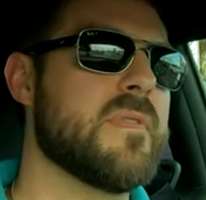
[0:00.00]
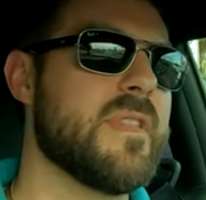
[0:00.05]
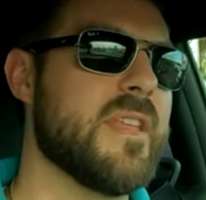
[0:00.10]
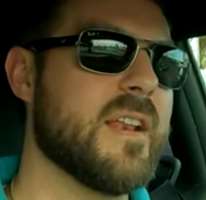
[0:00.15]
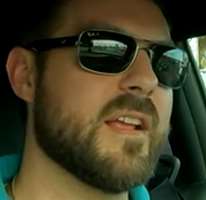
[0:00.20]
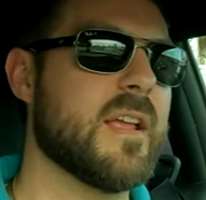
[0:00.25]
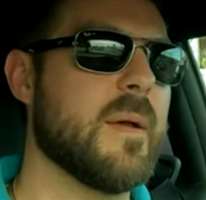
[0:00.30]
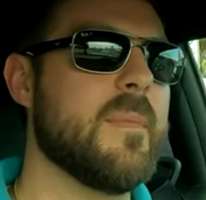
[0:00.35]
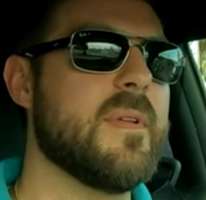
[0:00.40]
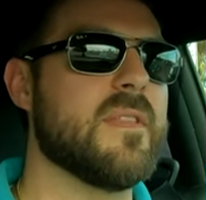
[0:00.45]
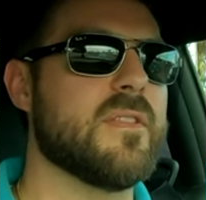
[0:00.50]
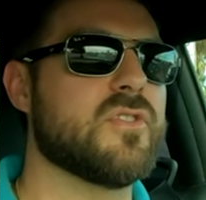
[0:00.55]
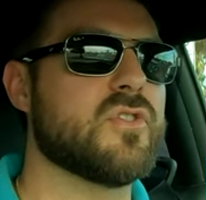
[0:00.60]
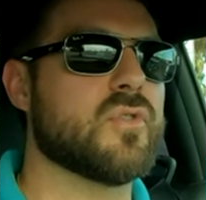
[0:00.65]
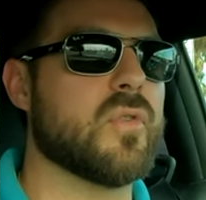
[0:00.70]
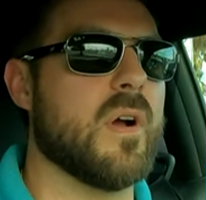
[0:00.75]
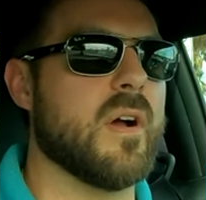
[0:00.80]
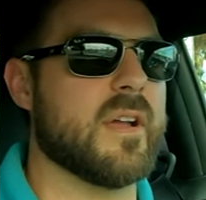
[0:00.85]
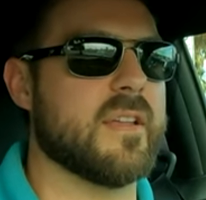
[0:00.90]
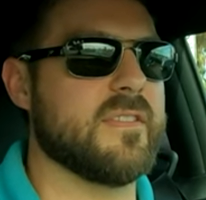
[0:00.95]
didn't come in the
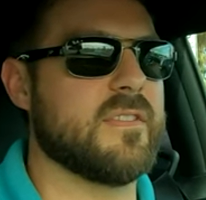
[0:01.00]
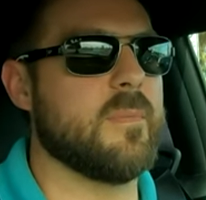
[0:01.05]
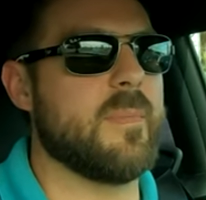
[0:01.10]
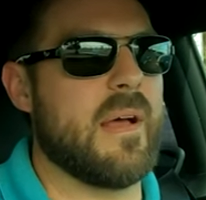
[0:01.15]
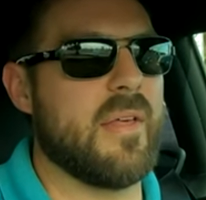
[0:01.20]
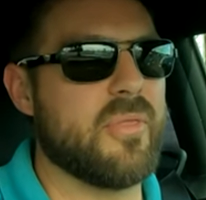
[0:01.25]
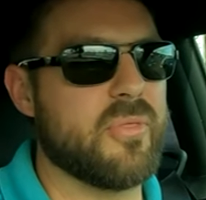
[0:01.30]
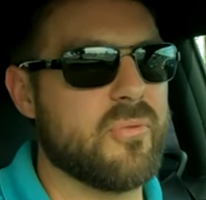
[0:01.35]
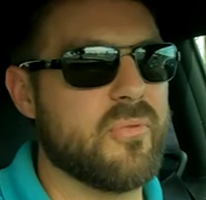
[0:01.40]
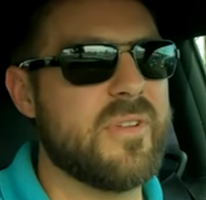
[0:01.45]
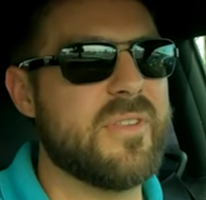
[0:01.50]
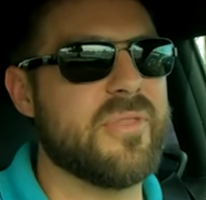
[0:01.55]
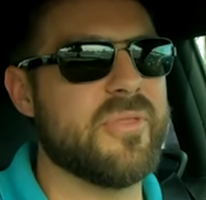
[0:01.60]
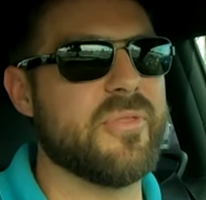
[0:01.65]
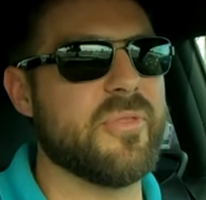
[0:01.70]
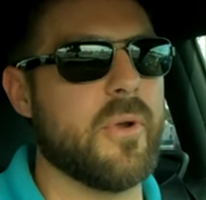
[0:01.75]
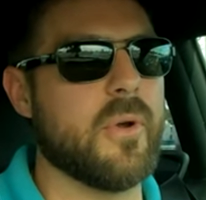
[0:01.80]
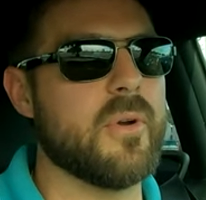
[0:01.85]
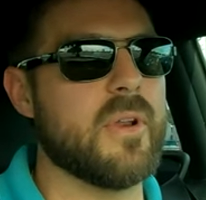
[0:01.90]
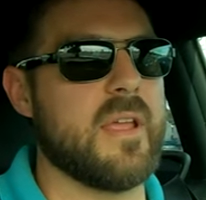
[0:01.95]
truck until about
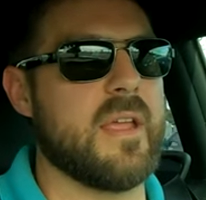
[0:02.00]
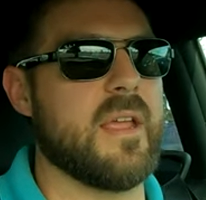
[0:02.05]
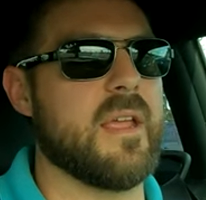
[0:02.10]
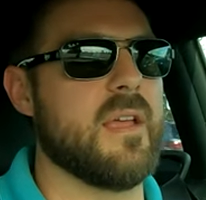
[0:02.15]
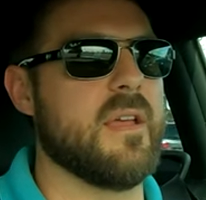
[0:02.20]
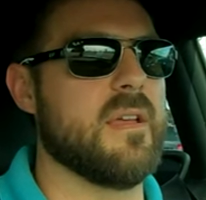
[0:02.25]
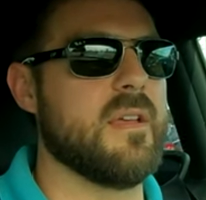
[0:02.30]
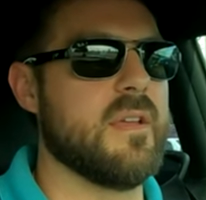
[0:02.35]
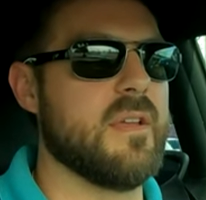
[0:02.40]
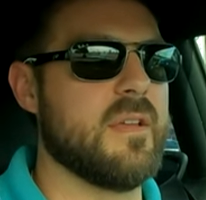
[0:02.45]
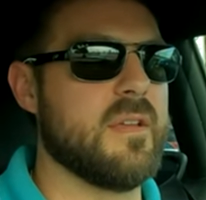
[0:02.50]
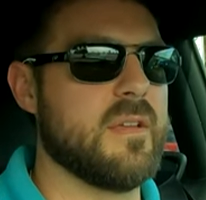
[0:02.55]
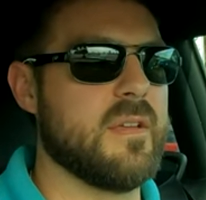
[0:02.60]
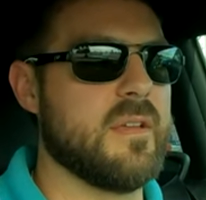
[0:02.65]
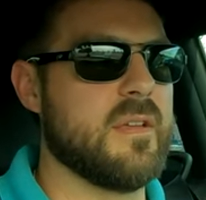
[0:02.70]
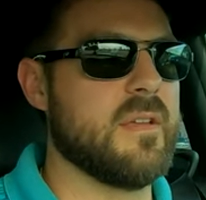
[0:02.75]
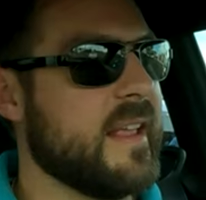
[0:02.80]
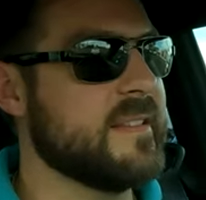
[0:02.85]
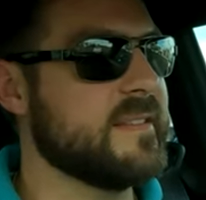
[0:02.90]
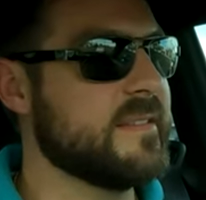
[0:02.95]
3.30.
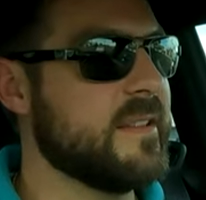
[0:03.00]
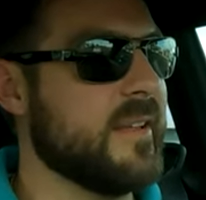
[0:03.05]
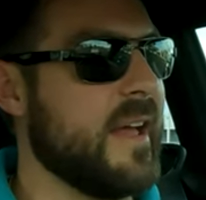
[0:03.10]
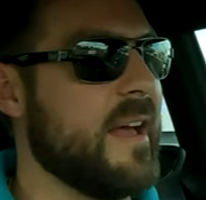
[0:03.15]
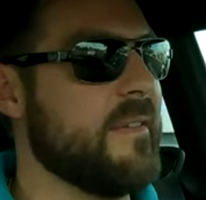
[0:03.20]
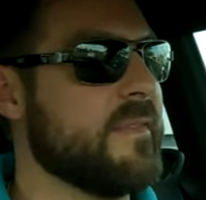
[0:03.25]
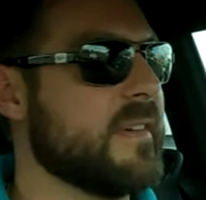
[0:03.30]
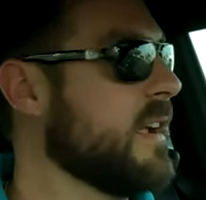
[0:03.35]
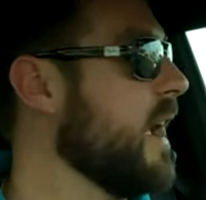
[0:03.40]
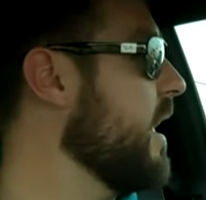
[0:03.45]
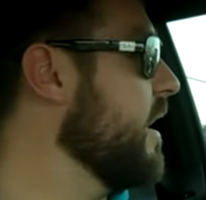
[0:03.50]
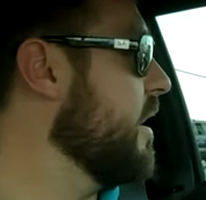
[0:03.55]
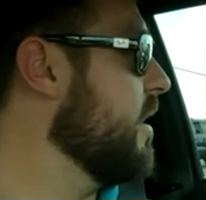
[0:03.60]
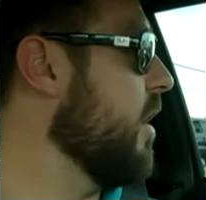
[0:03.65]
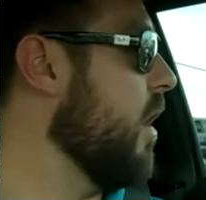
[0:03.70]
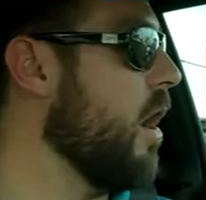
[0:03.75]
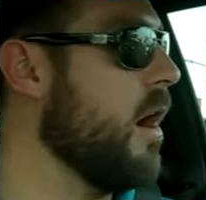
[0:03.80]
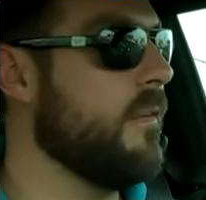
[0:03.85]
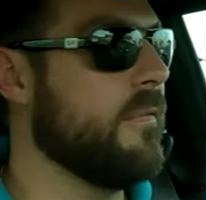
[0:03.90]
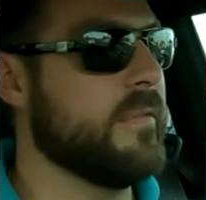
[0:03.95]
Still haven't gotten
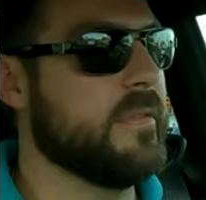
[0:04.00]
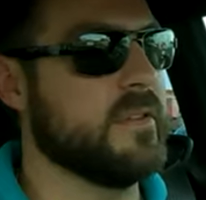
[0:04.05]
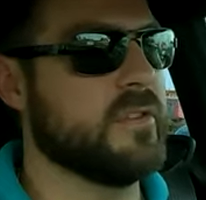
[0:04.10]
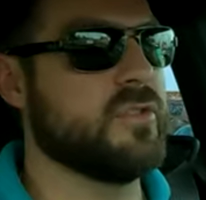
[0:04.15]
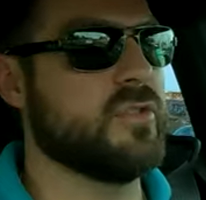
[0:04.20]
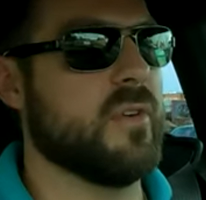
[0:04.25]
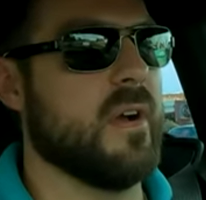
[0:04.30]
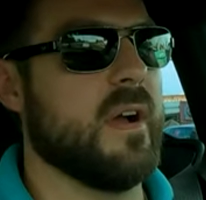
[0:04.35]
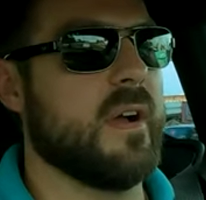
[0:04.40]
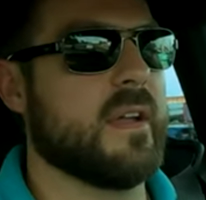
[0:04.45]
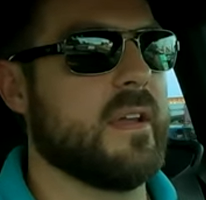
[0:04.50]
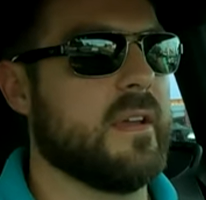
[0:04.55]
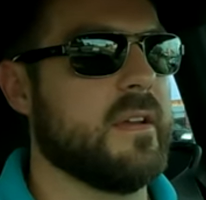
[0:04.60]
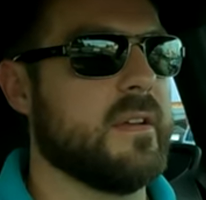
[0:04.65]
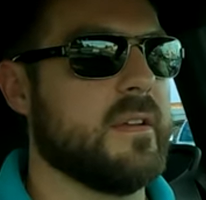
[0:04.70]
it off of the truck.